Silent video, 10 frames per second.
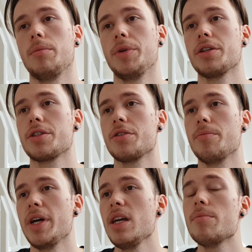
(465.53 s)
Because
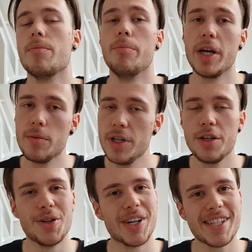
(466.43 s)
maybe
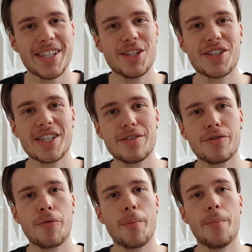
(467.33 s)
you're asking
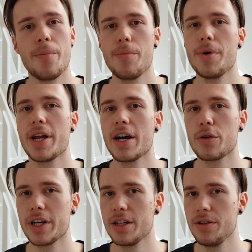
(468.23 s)
yourself, but how
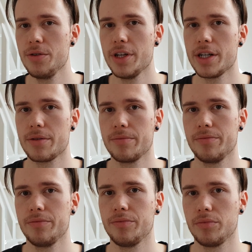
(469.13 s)
can I do that?
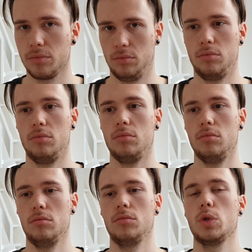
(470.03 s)

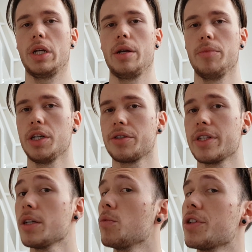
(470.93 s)
Okay, because
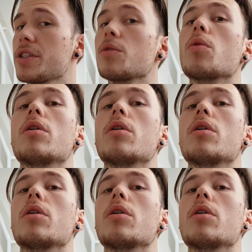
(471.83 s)
that was